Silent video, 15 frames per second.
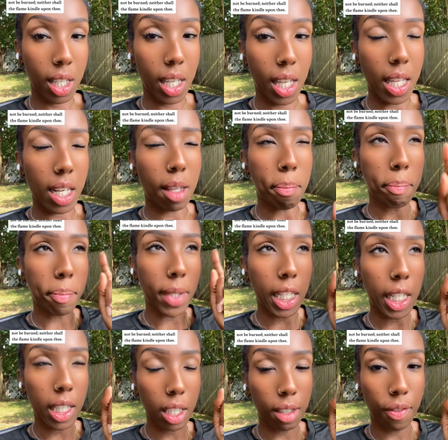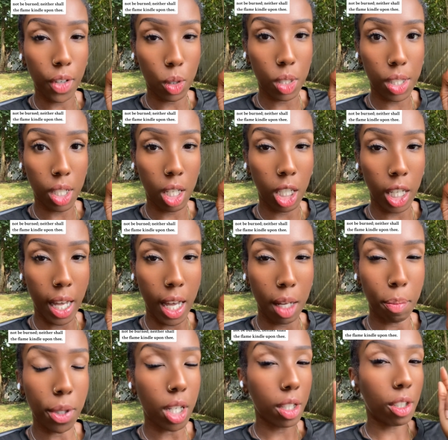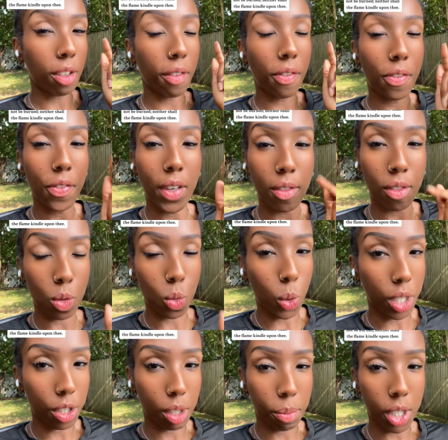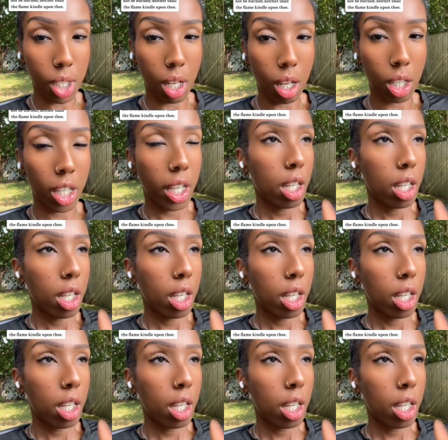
and immediately focus on God. Put on your favorite worship song.